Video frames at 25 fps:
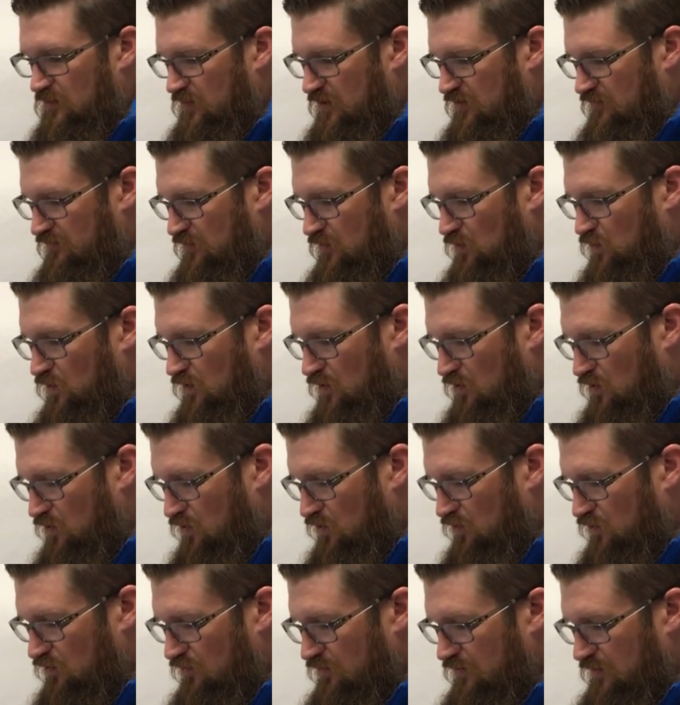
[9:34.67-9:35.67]
If you want to
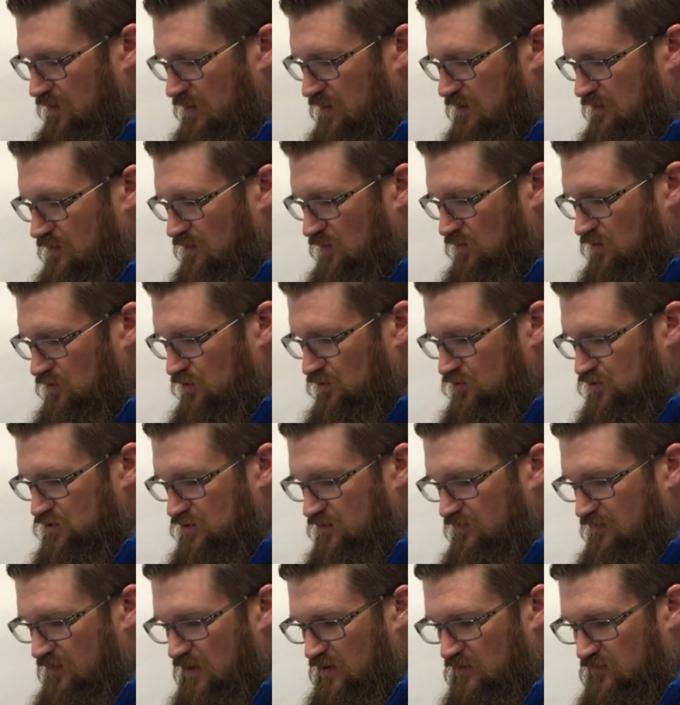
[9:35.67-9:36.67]
hold the
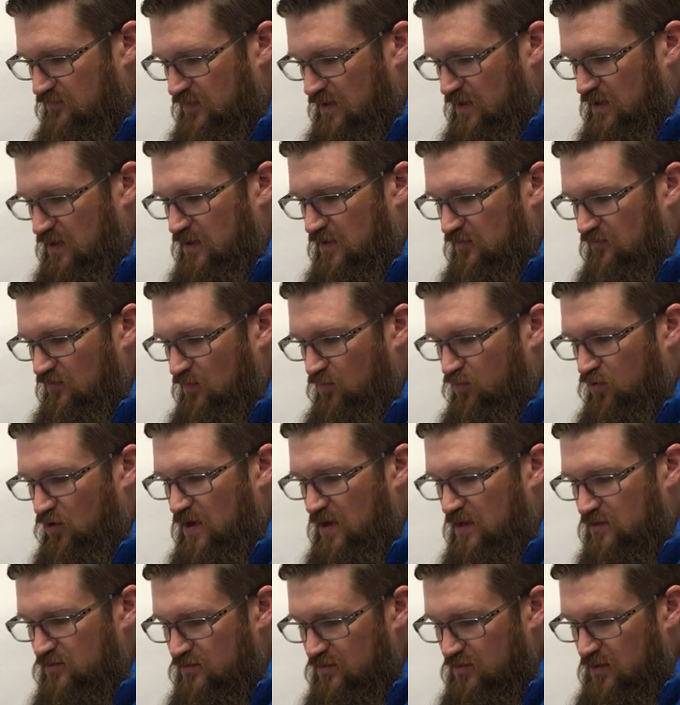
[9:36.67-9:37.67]
occlusion valve and give a
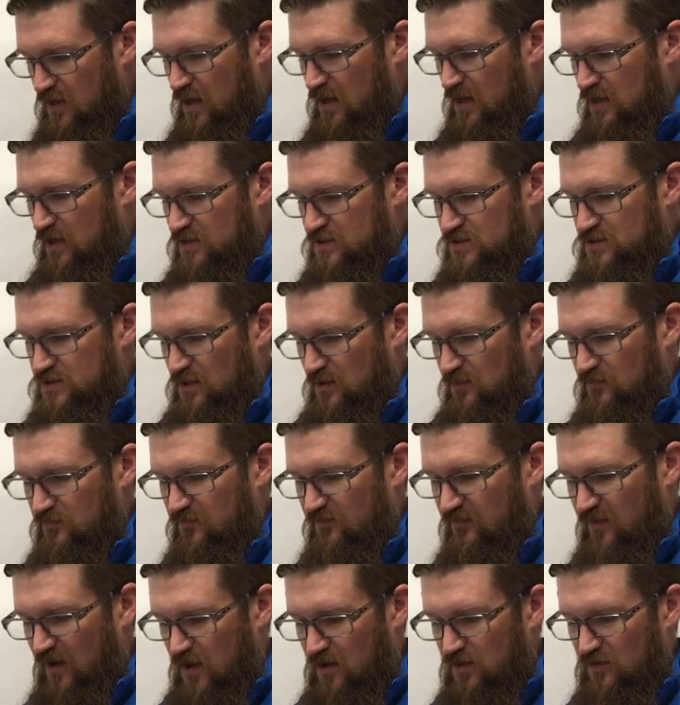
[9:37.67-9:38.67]
breath,
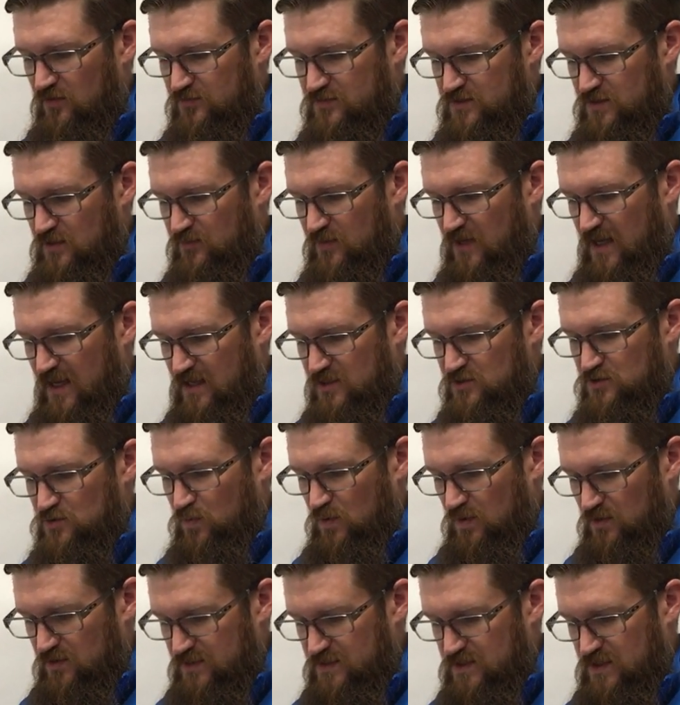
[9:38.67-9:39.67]
some gas
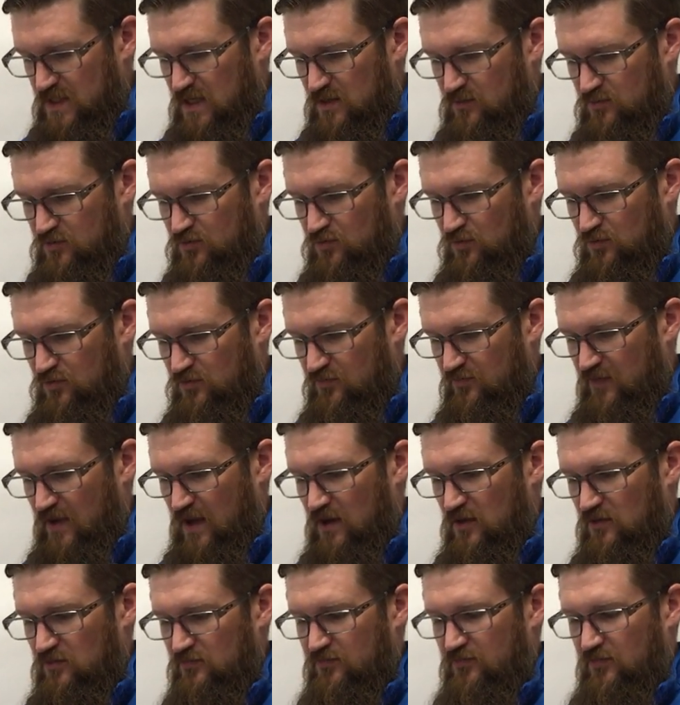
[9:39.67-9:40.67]
will escape through the
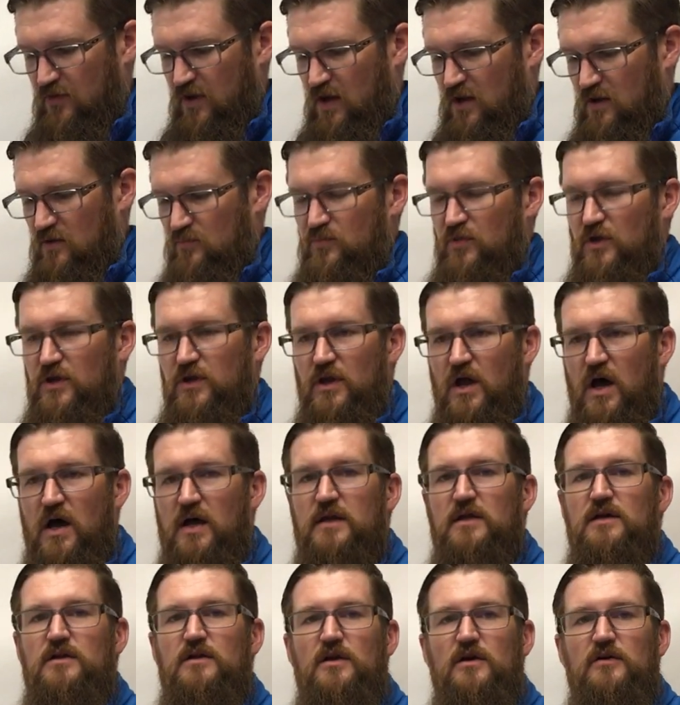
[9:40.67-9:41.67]
valve, but
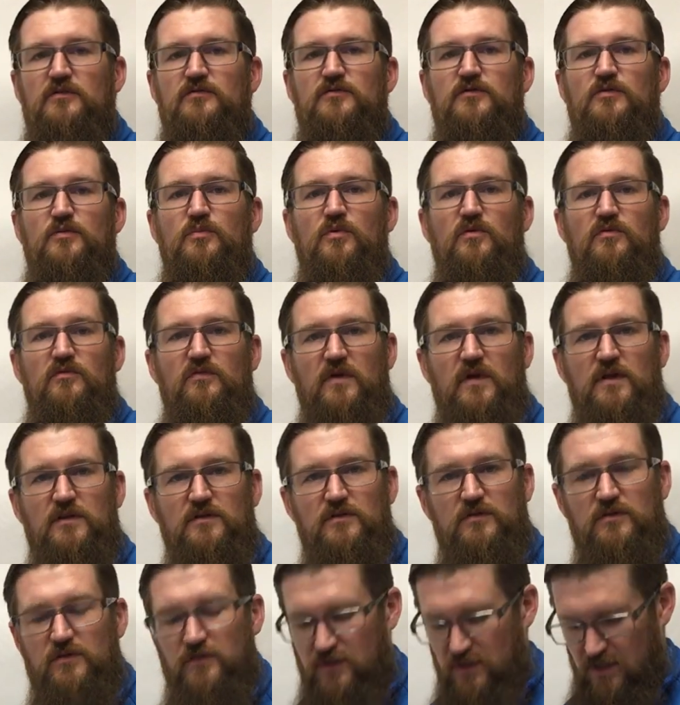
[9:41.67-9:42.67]
not enough to prevent
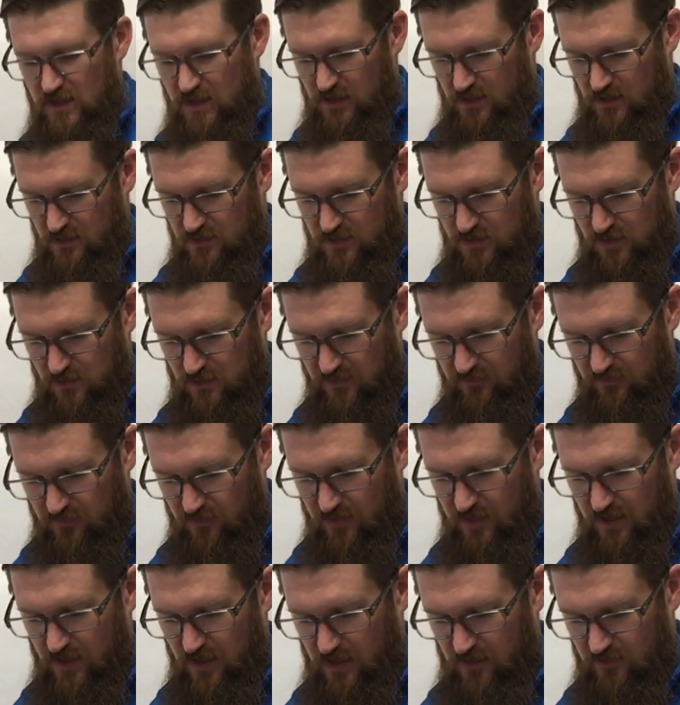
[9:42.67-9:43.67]
the
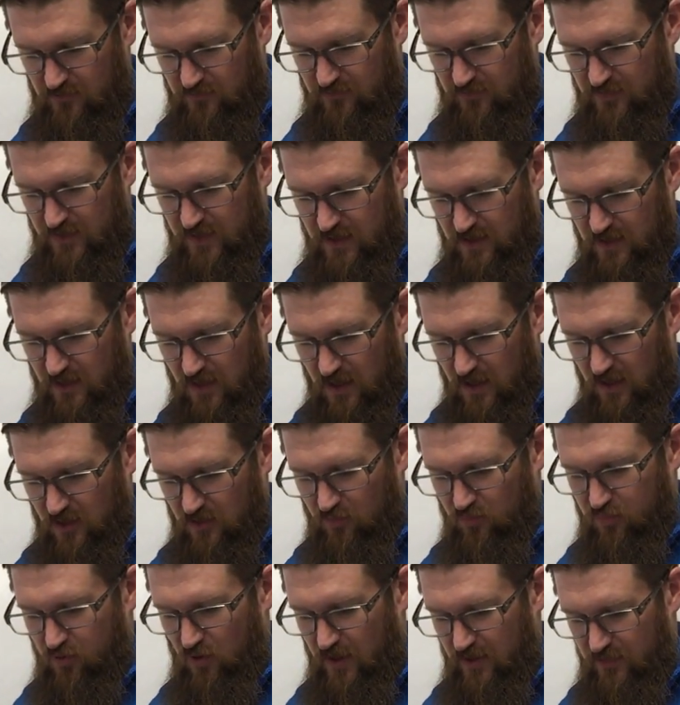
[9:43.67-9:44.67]
delivery of the
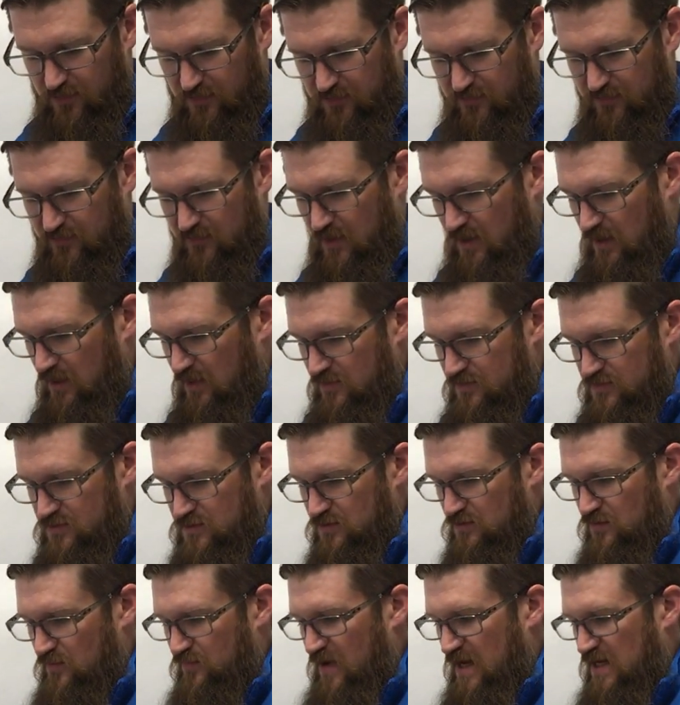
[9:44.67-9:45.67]
breath
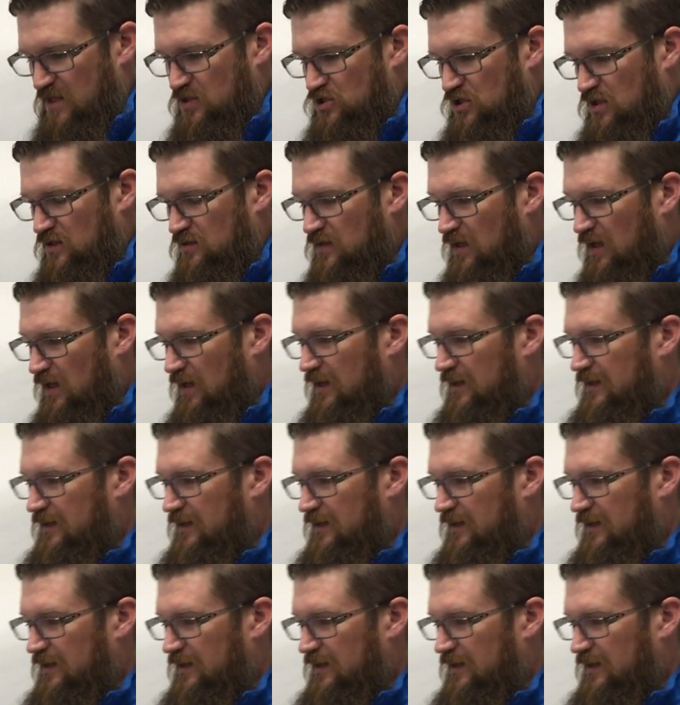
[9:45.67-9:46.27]
to the patient.